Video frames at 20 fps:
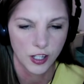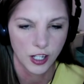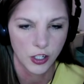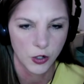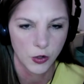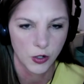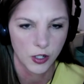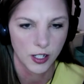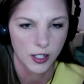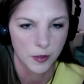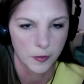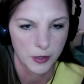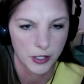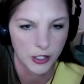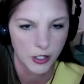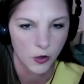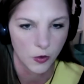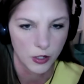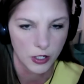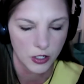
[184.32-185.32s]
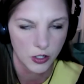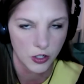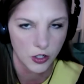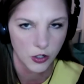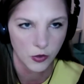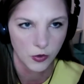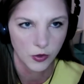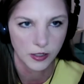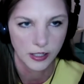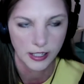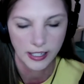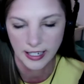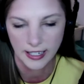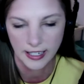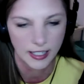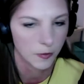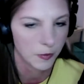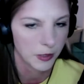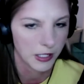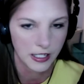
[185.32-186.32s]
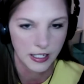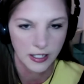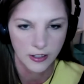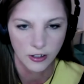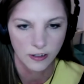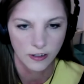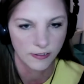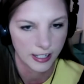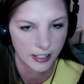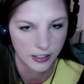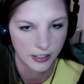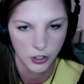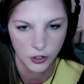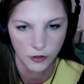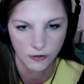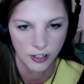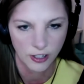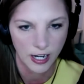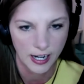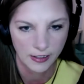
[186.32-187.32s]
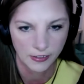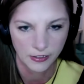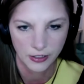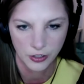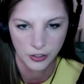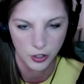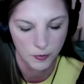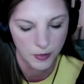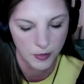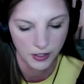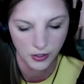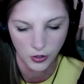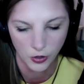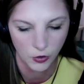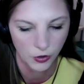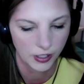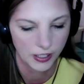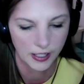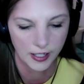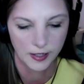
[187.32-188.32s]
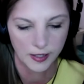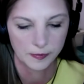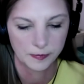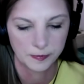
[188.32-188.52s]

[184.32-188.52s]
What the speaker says: you were going to be going to? And it could be either Vancouver Island or Mongolia.